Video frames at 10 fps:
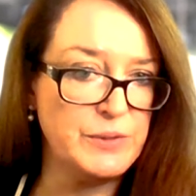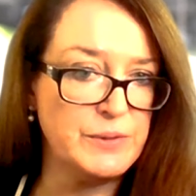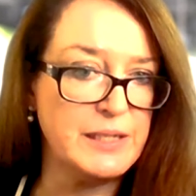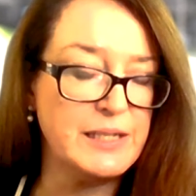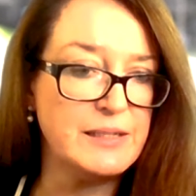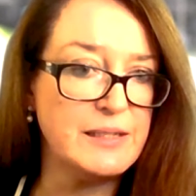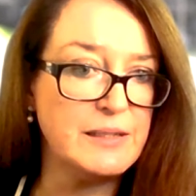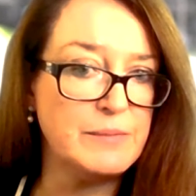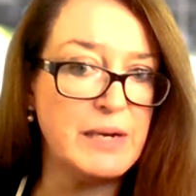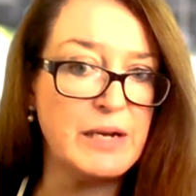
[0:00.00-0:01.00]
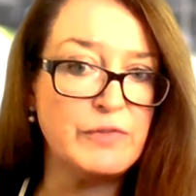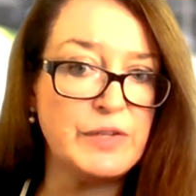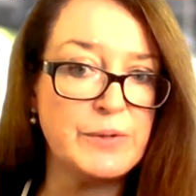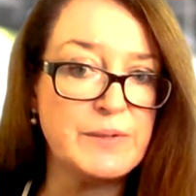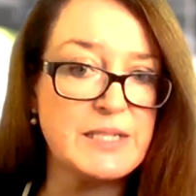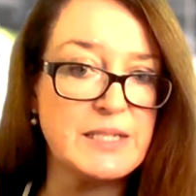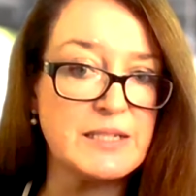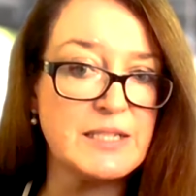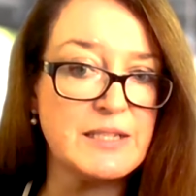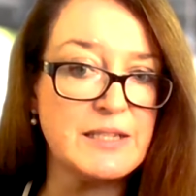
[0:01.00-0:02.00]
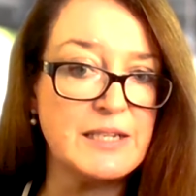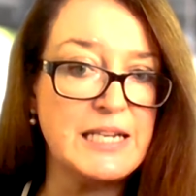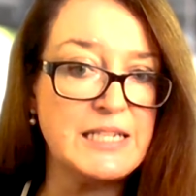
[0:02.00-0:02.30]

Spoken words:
in my view, is that there needs